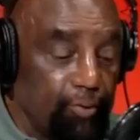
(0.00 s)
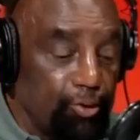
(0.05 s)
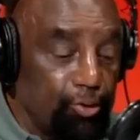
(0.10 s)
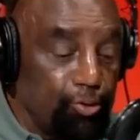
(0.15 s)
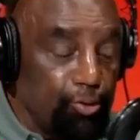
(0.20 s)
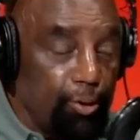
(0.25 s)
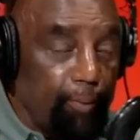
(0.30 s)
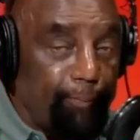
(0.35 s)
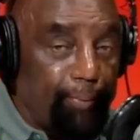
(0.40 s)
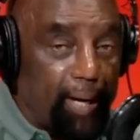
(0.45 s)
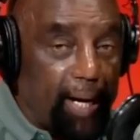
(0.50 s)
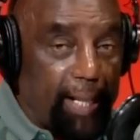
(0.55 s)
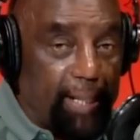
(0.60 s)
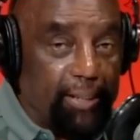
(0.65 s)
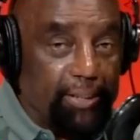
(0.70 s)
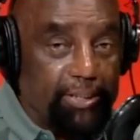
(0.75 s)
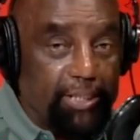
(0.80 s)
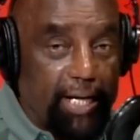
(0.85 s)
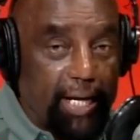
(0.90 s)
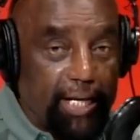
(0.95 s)
You're
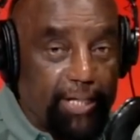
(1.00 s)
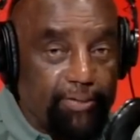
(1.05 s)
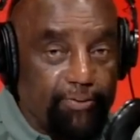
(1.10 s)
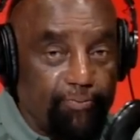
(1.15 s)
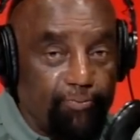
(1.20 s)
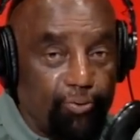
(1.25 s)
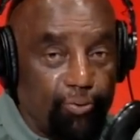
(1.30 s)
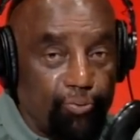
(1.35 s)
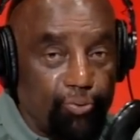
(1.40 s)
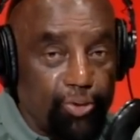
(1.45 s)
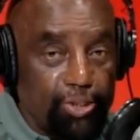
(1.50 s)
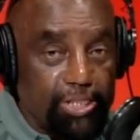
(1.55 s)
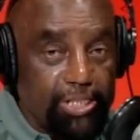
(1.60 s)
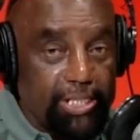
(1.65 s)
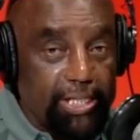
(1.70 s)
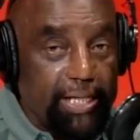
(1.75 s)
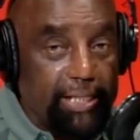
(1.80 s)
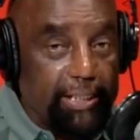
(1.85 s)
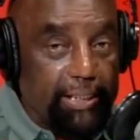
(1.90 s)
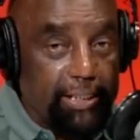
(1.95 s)
apologizing for
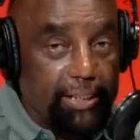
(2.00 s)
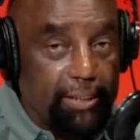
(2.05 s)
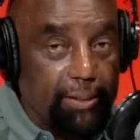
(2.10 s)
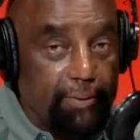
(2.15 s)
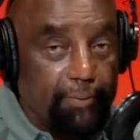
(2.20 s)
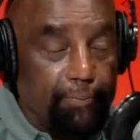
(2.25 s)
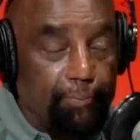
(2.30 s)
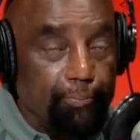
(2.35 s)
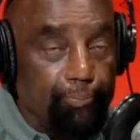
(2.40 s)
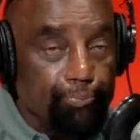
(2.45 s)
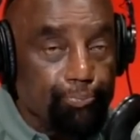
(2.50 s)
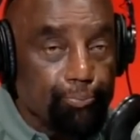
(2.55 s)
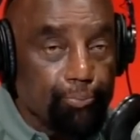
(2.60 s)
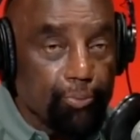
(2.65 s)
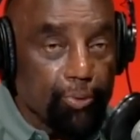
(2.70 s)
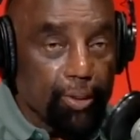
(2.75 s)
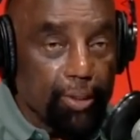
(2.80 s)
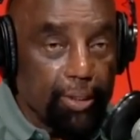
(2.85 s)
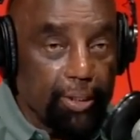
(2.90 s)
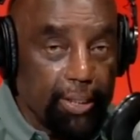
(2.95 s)
resenting them,
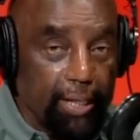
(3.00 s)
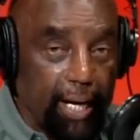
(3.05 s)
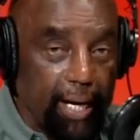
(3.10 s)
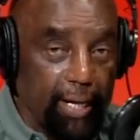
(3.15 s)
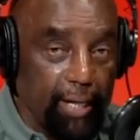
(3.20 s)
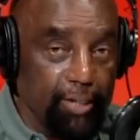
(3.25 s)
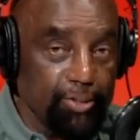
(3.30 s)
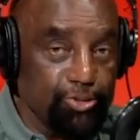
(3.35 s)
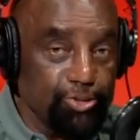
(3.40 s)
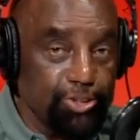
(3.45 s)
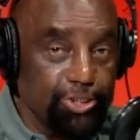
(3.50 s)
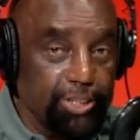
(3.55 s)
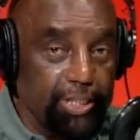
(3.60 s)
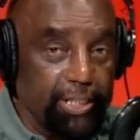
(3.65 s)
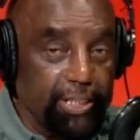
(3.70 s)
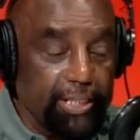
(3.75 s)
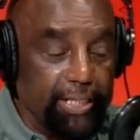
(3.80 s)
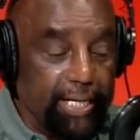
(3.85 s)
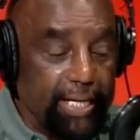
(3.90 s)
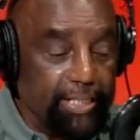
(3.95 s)
not
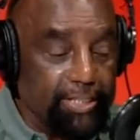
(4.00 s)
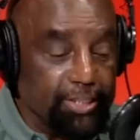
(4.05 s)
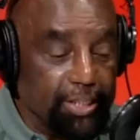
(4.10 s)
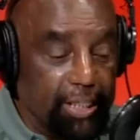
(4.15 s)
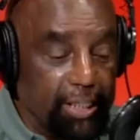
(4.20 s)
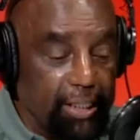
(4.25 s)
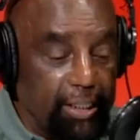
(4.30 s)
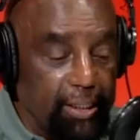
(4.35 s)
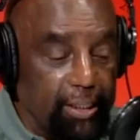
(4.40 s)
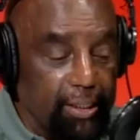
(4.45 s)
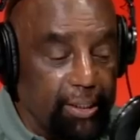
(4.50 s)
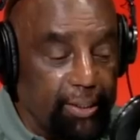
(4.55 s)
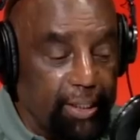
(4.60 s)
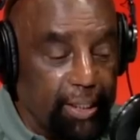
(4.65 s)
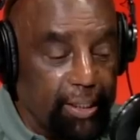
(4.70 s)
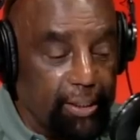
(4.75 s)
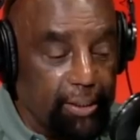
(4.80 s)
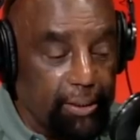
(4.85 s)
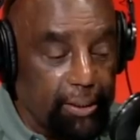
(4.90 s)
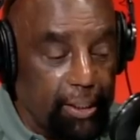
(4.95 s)
understanding as a kid they
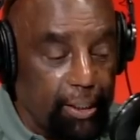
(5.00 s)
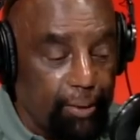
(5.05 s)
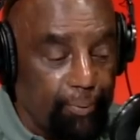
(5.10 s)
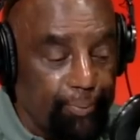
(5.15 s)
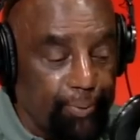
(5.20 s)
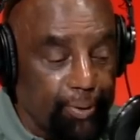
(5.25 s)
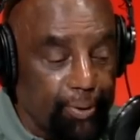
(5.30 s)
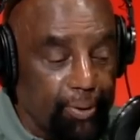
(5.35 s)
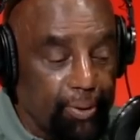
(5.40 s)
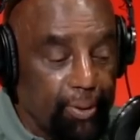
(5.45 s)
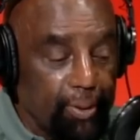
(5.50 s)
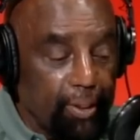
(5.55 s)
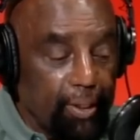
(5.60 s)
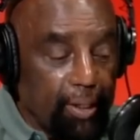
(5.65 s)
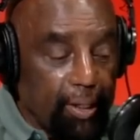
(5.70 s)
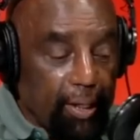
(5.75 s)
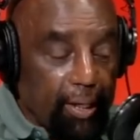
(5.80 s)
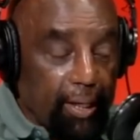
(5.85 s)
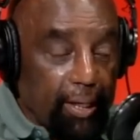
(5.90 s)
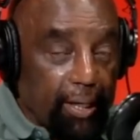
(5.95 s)
can help it.
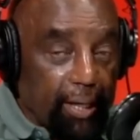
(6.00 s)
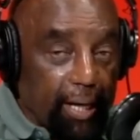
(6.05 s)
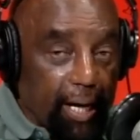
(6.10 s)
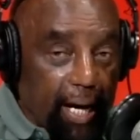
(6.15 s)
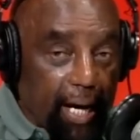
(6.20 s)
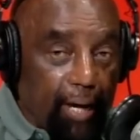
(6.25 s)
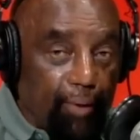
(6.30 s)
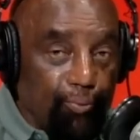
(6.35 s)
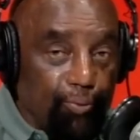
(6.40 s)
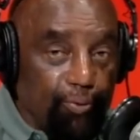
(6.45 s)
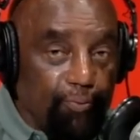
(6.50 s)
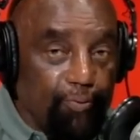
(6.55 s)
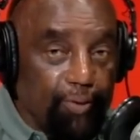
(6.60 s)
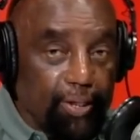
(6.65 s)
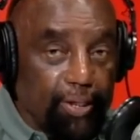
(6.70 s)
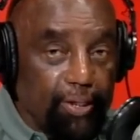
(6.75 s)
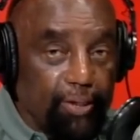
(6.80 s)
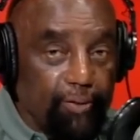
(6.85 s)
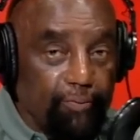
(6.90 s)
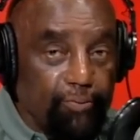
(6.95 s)
And God will
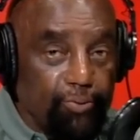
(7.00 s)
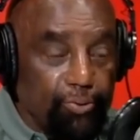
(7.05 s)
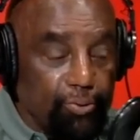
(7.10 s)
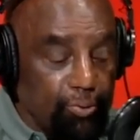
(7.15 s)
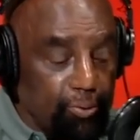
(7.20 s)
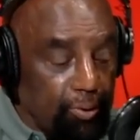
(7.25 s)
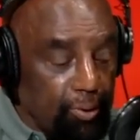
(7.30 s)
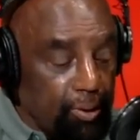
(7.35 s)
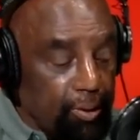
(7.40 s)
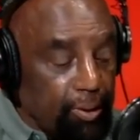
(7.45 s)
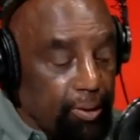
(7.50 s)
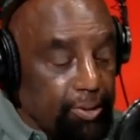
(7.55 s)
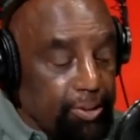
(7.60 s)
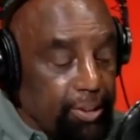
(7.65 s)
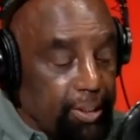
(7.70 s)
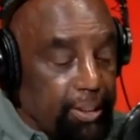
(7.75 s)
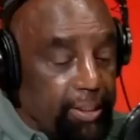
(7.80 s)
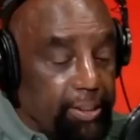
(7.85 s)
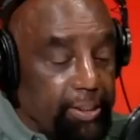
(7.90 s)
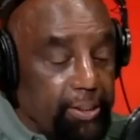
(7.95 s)
forgive you,
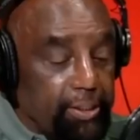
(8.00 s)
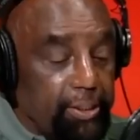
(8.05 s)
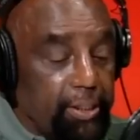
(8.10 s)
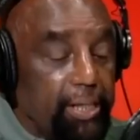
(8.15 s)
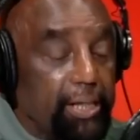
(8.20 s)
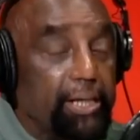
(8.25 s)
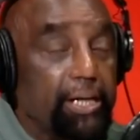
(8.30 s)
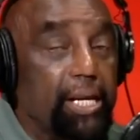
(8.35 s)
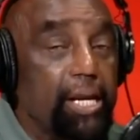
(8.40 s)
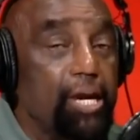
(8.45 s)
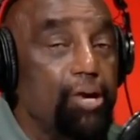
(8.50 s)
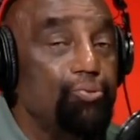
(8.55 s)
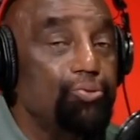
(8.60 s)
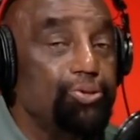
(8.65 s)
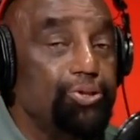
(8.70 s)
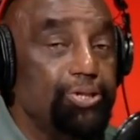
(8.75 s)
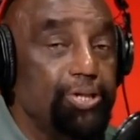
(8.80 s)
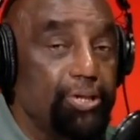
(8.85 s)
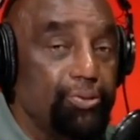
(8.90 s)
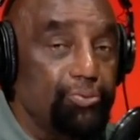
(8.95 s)
JD, and
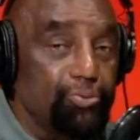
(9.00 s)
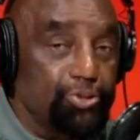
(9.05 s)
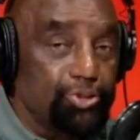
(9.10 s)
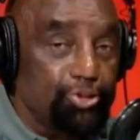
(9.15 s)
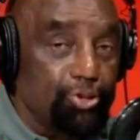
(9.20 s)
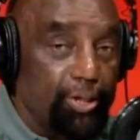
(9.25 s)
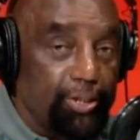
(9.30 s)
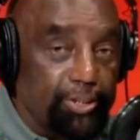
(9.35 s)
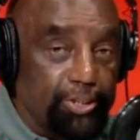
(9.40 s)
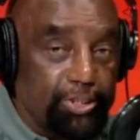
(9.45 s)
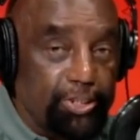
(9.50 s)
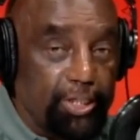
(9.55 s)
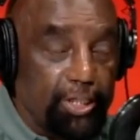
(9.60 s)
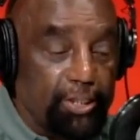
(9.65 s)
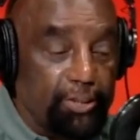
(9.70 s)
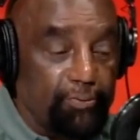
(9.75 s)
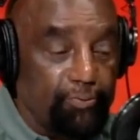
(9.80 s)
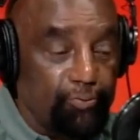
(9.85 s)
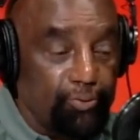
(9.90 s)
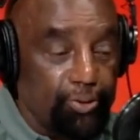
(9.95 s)
everything will start to
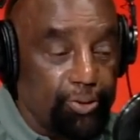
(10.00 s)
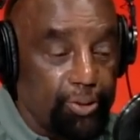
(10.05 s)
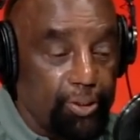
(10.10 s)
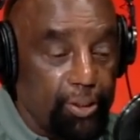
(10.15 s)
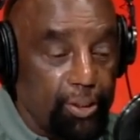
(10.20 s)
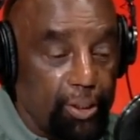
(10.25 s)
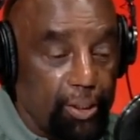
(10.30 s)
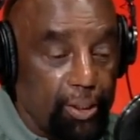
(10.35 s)
change for you.